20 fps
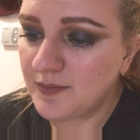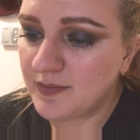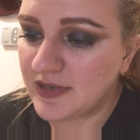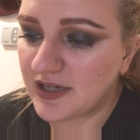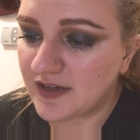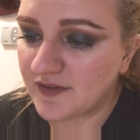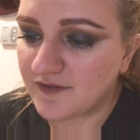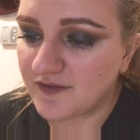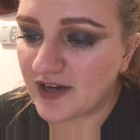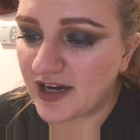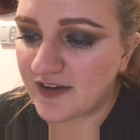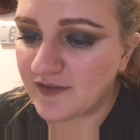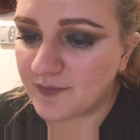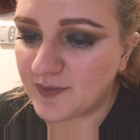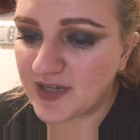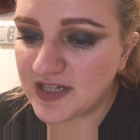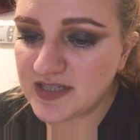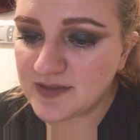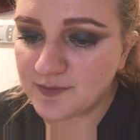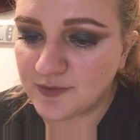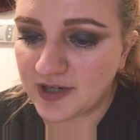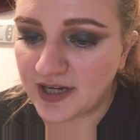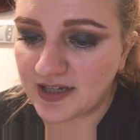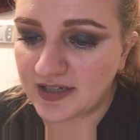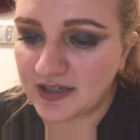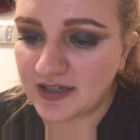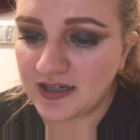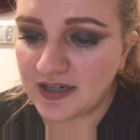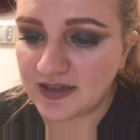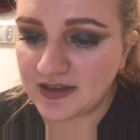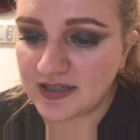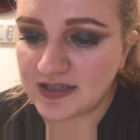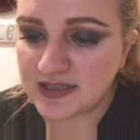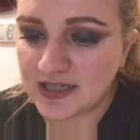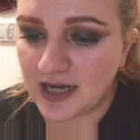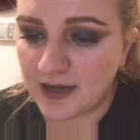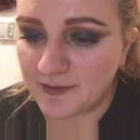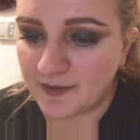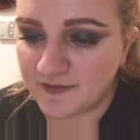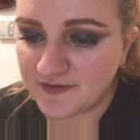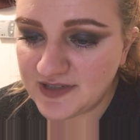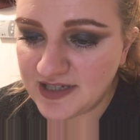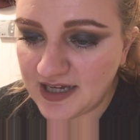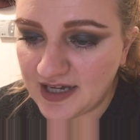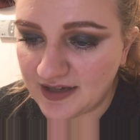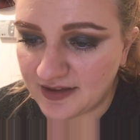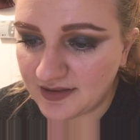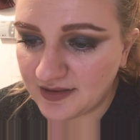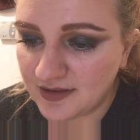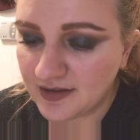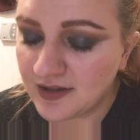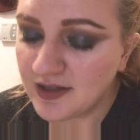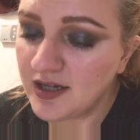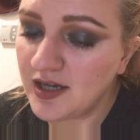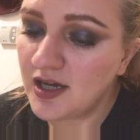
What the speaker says: being 5 months pregnant at the time of death.